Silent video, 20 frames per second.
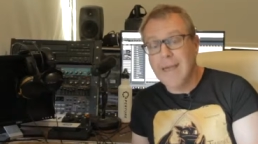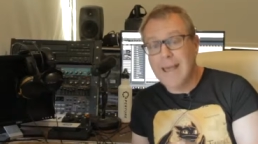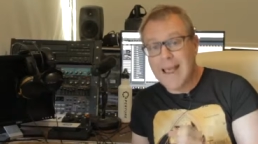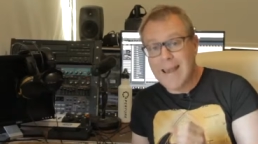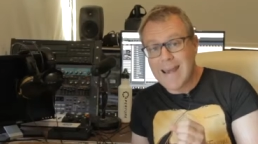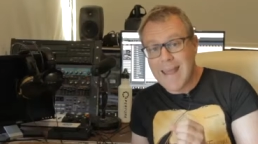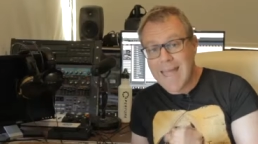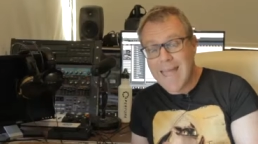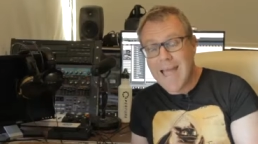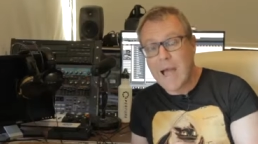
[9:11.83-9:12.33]

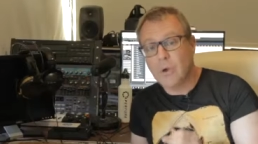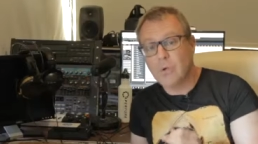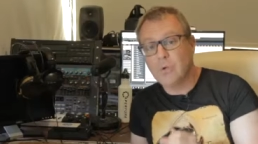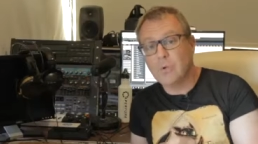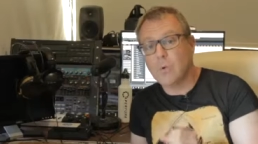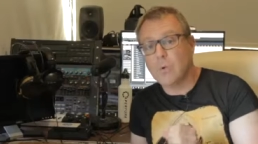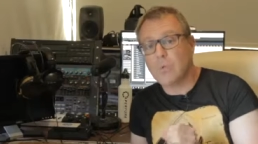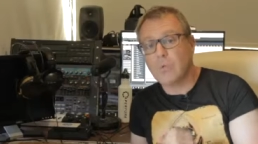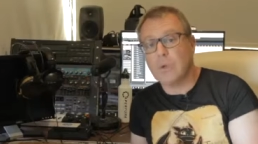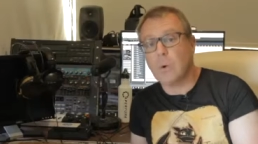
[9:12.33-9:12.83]
and how
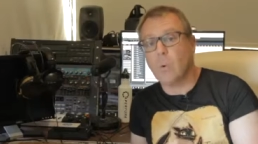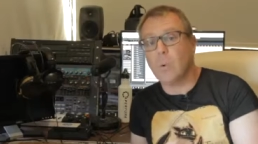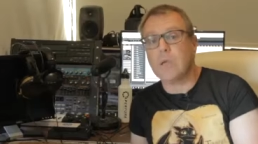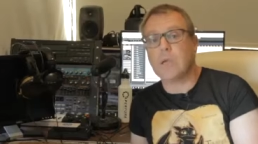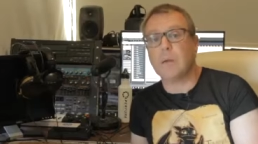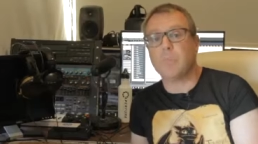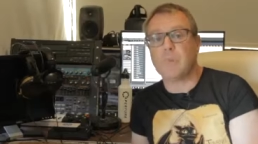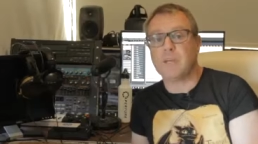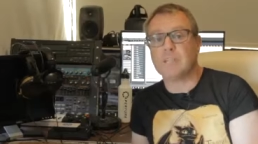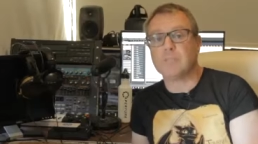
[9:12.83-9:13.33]
you think we
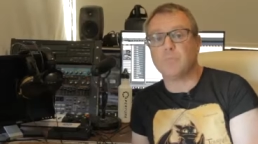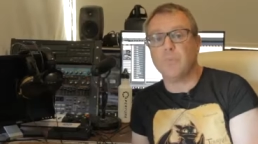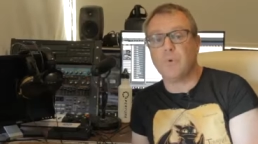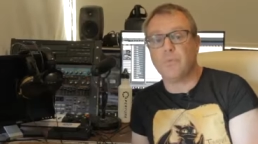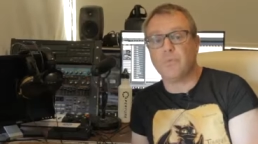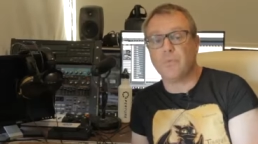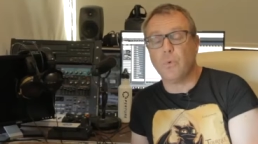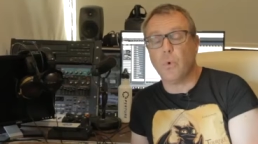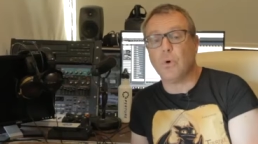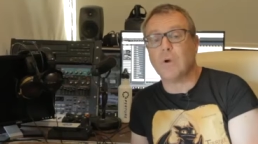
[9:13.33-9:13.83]
can best move
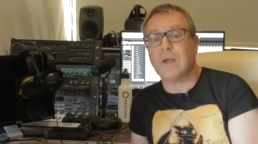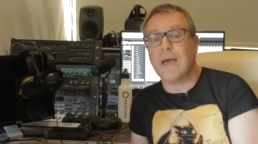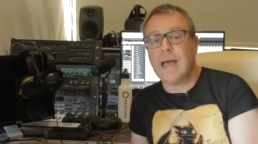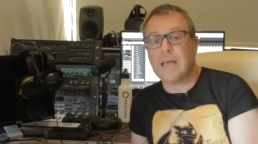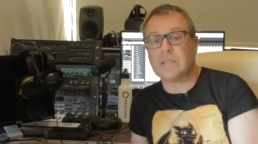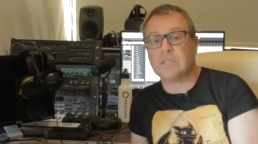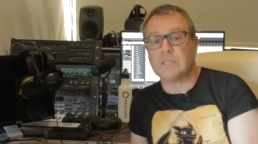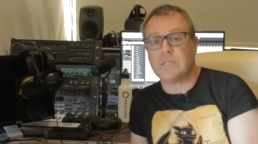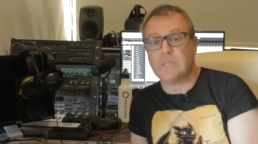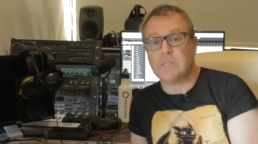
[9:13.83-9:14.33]
forward
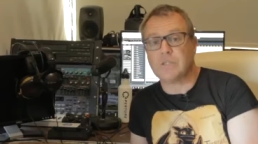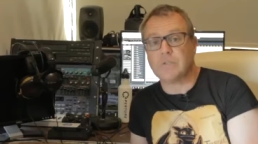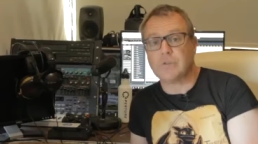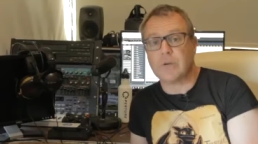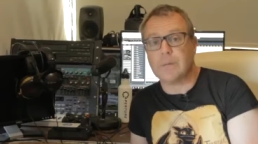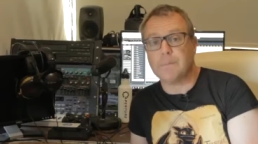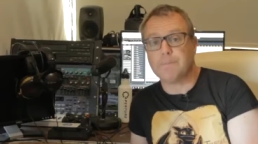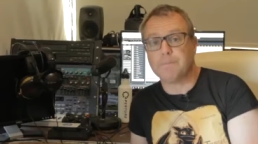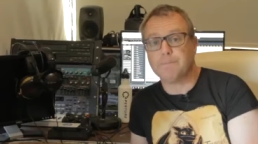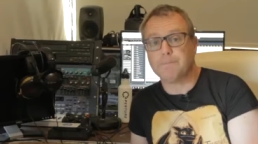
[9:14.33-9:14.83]
as an
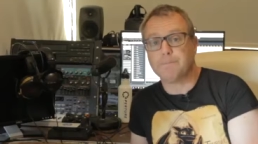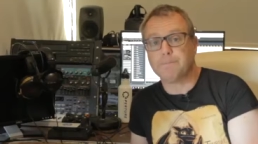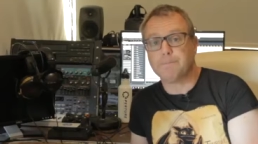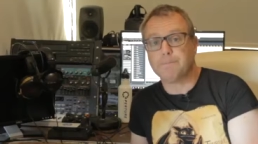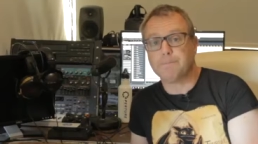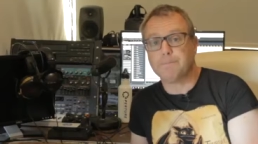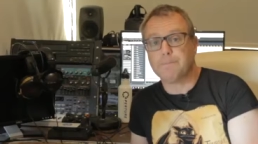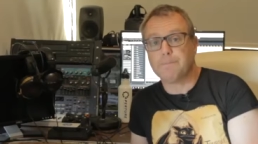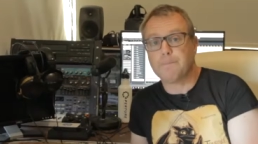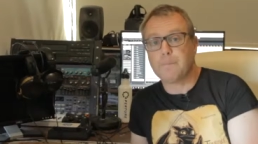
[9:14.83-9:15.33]
industry.
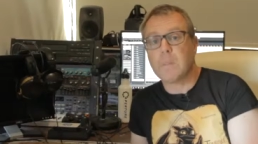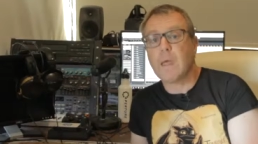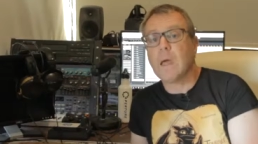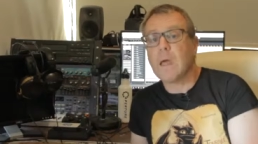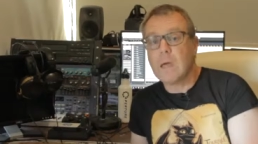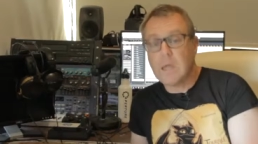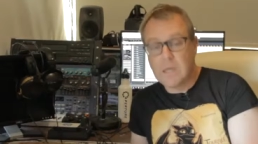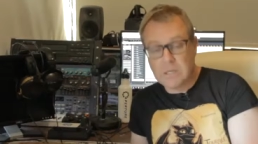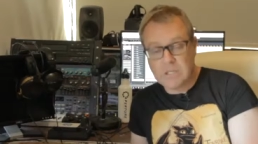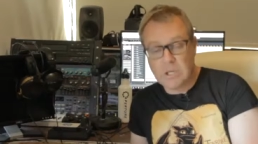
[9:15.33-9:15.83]

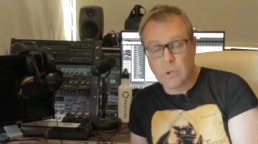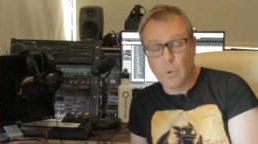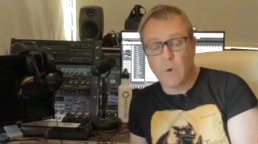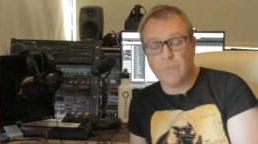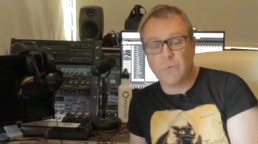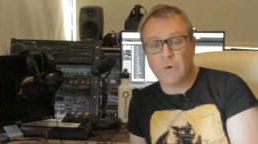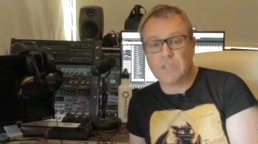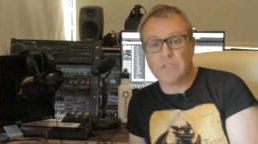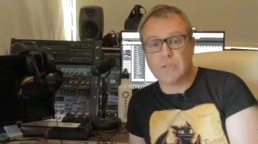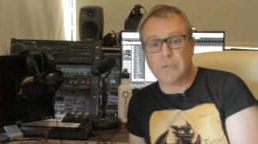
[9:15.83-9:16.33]
See you all
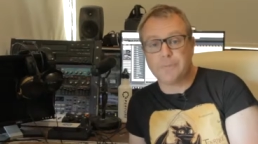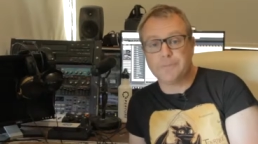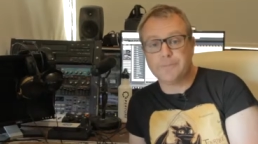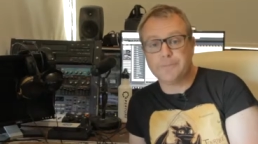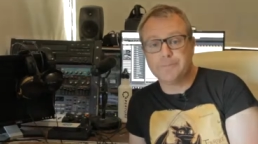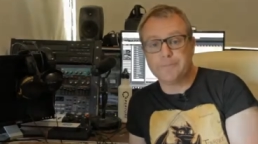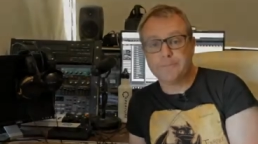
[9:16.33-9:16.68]
very soon.